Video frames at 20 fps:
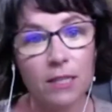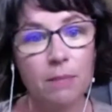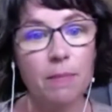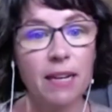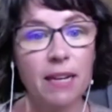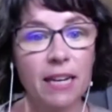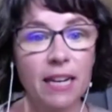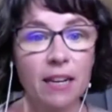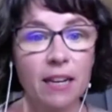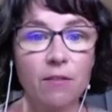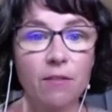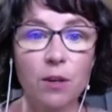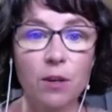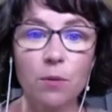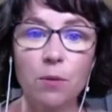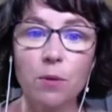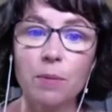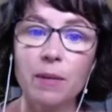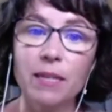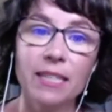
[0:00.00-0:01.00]
many of you
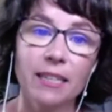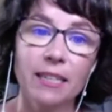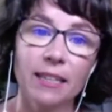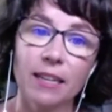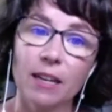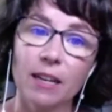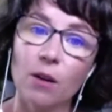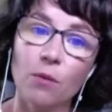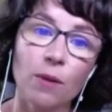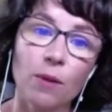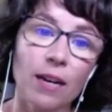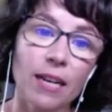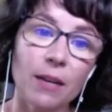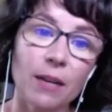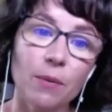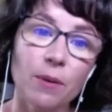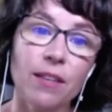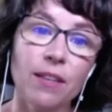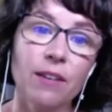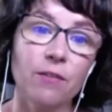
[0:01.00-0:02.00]
will be dealing already
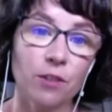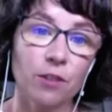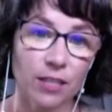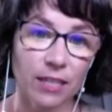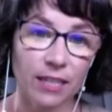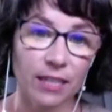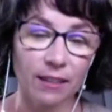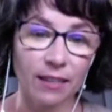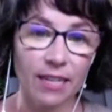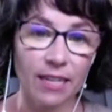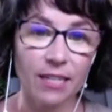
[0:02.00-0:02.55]
with infertility,